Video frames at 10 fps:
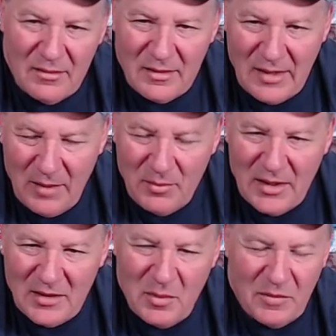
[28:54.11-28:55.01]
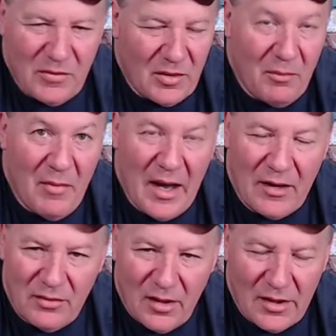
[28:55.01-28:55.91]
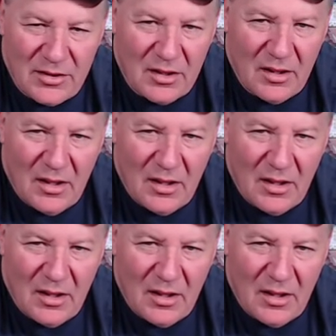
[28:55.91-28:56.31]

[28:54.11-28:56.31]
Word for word: tape things before the mad rush